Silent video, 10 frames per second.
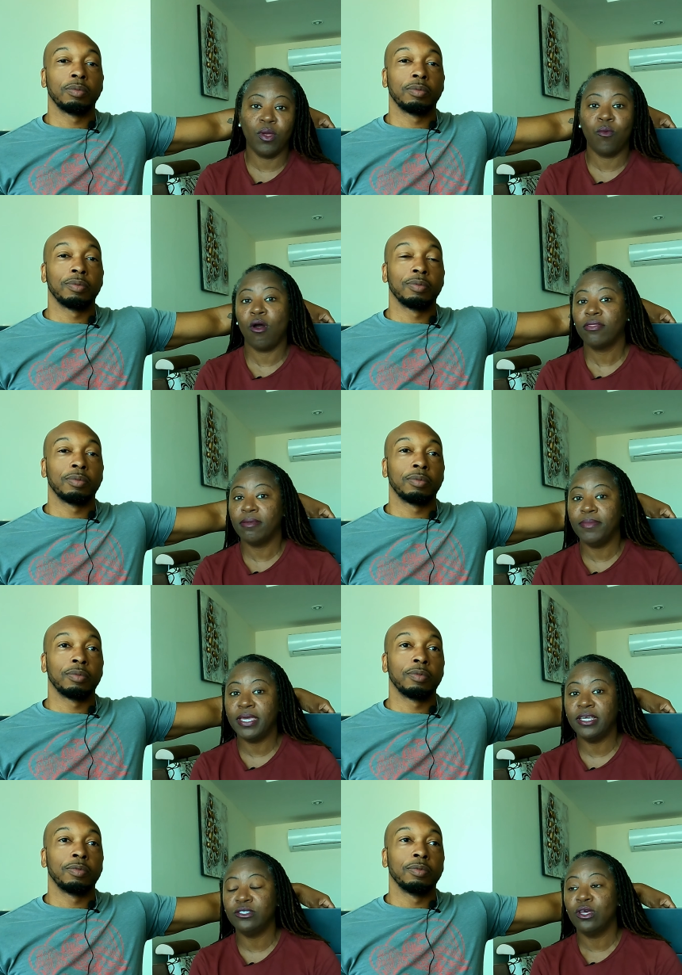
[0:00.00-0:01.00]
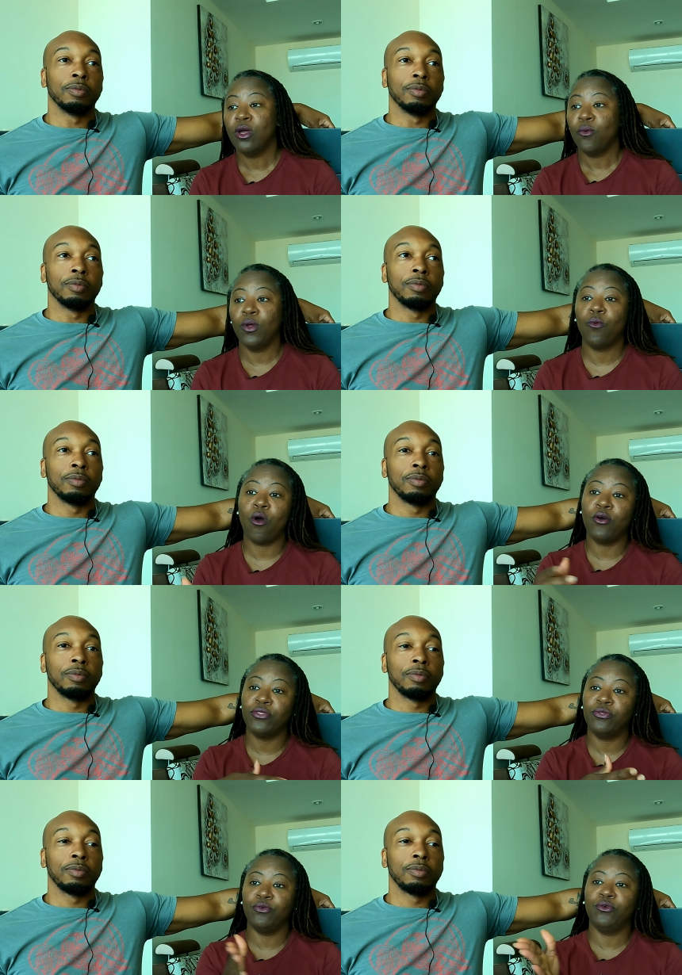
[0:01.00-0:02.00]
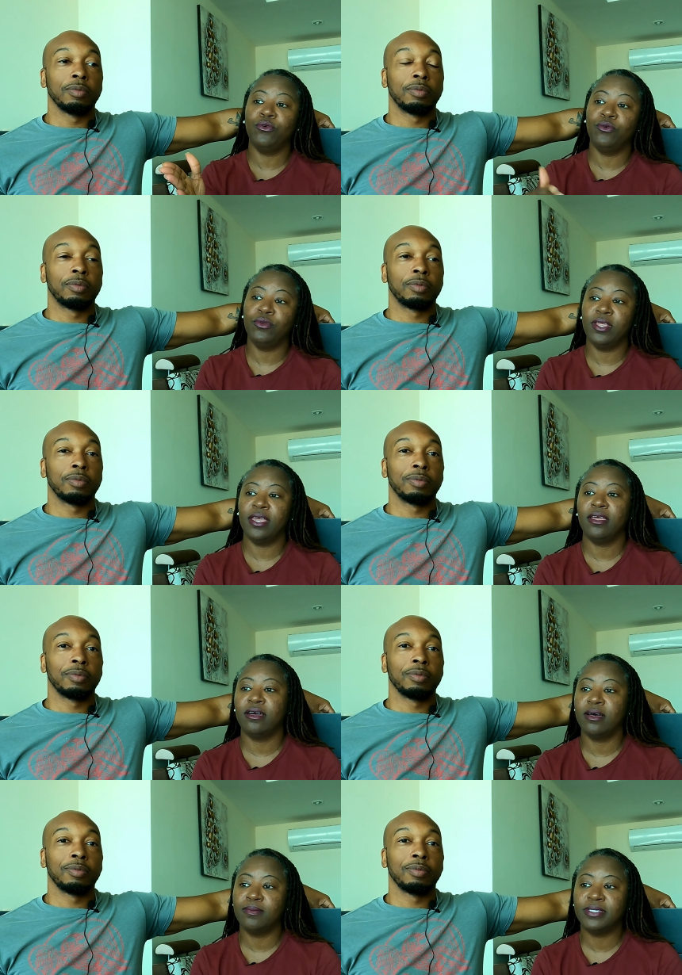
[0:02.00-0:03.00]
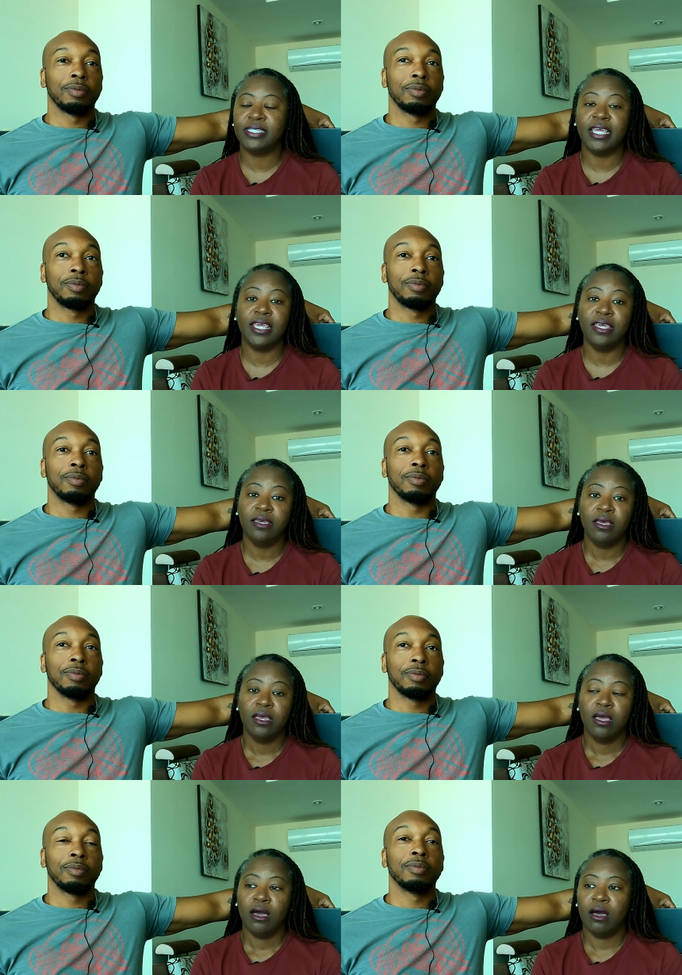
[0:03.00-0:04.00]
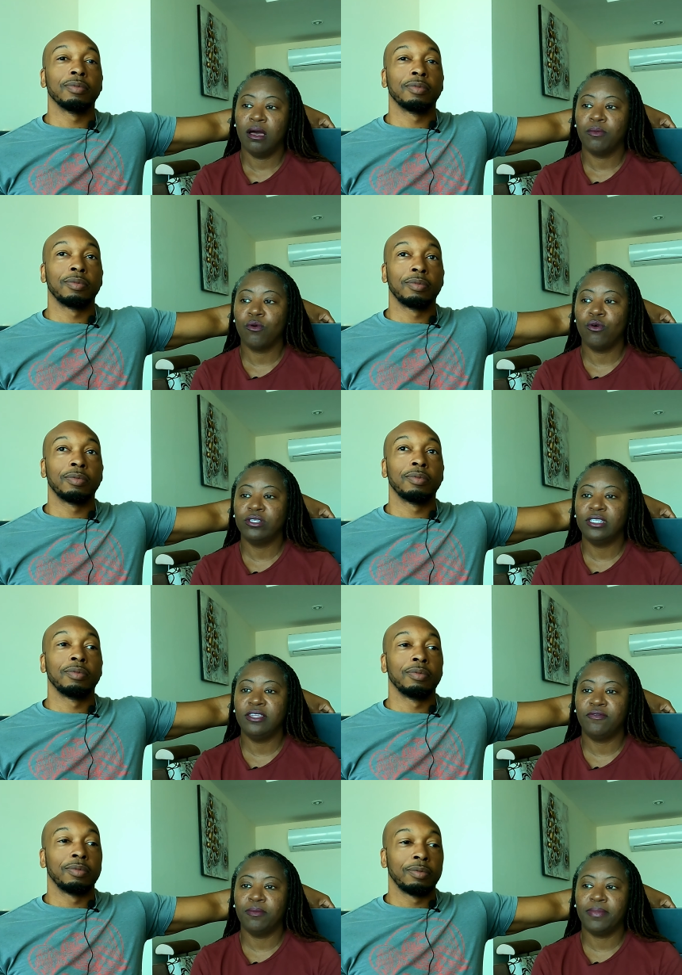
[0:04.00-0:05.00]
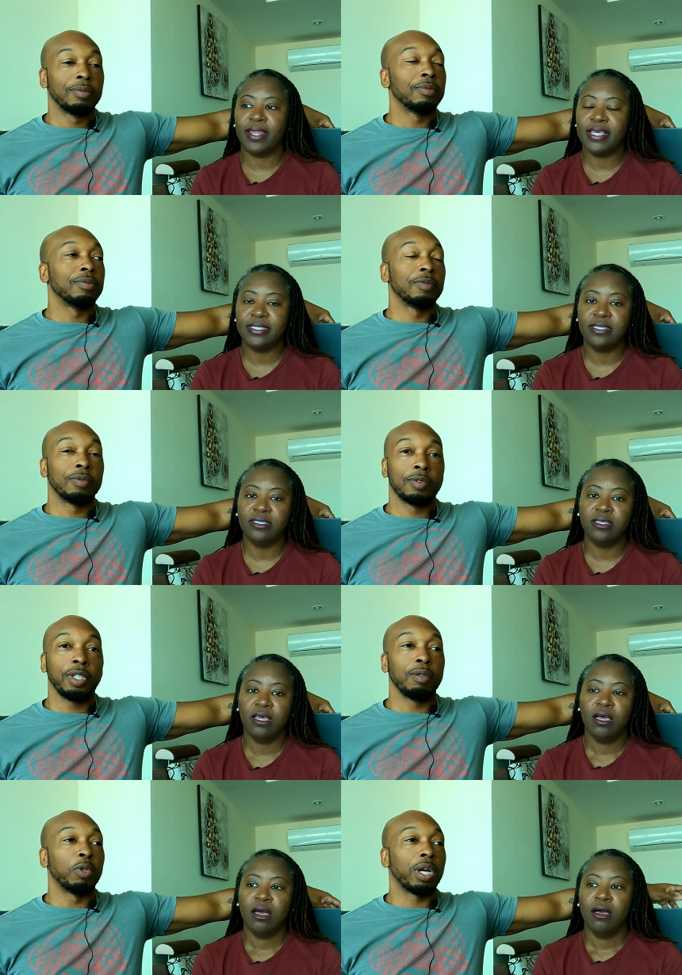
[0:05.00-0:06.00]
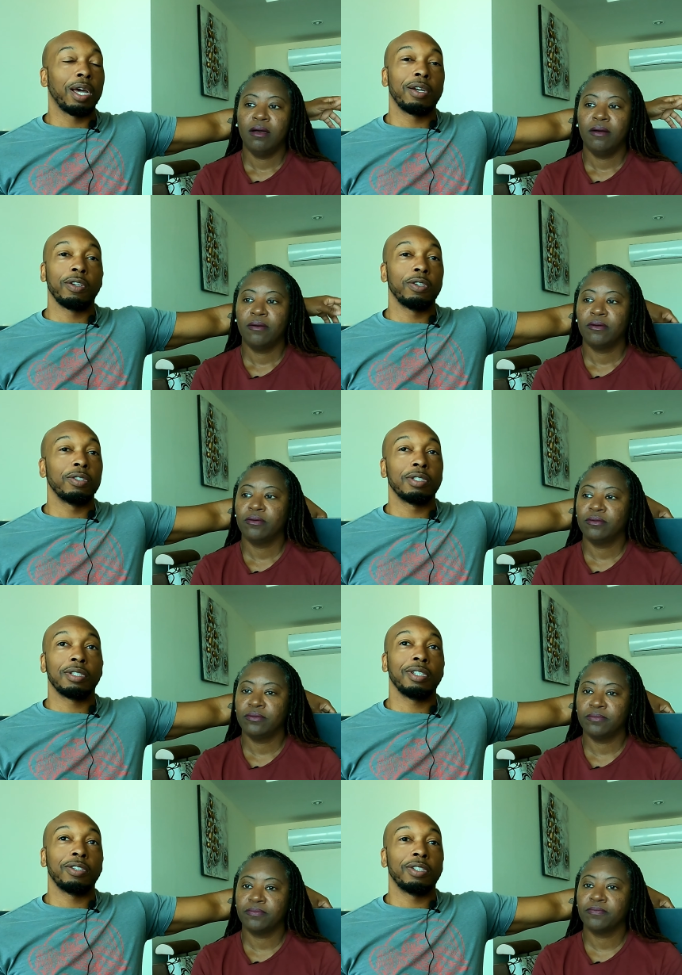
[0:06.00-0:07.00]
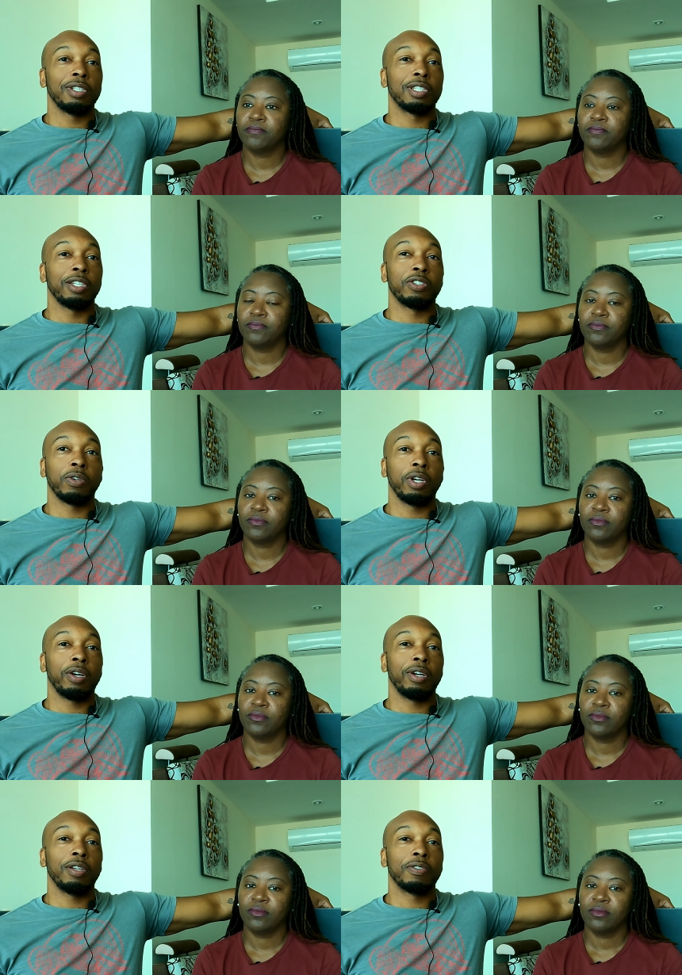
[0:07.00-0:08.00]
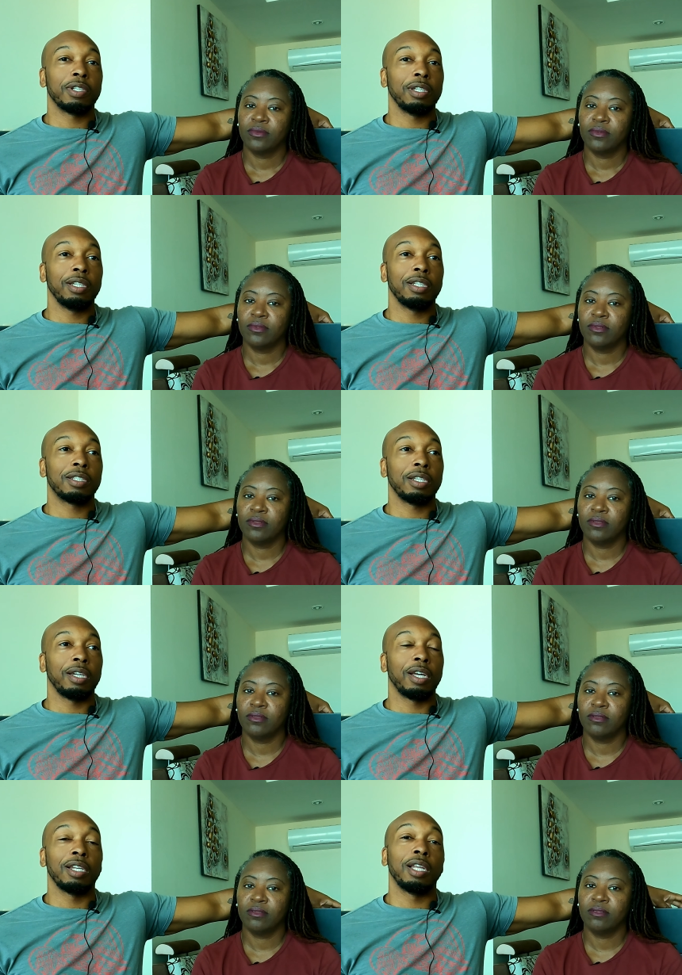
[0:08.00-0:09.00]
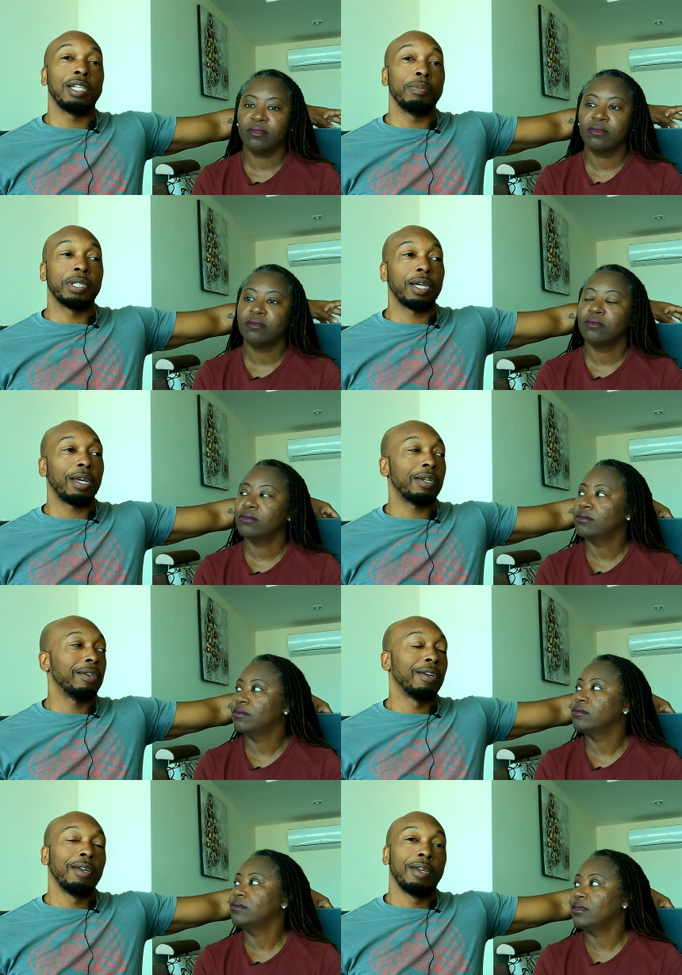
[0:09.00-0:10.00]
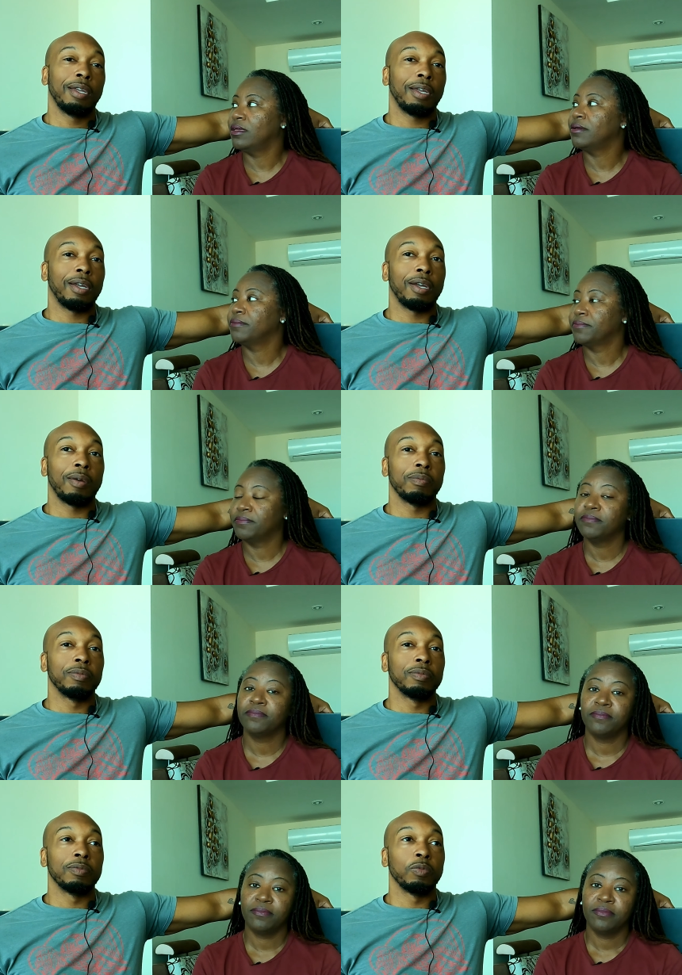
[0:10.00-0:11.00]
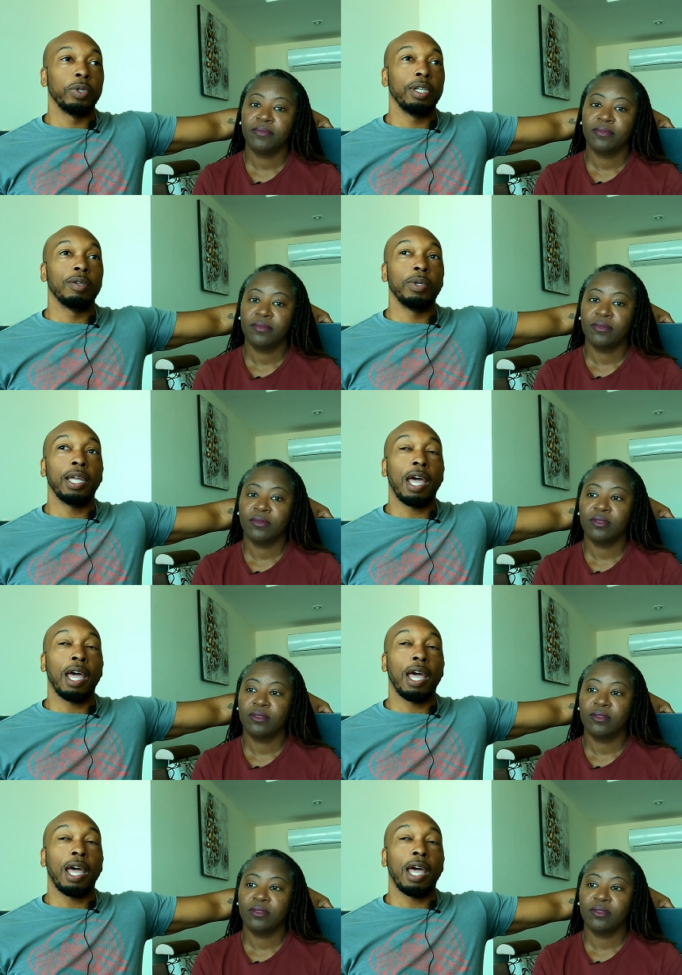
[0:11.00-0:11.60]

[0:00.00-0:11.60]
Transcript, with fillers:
Speaker 1: we walk the beach, we walk through the um, city, um, going to different places. Yeah,
Speaker 2: the Mercados, you know, in the central area of Salinas and uh, La Libertad. Yeah. Um, we, we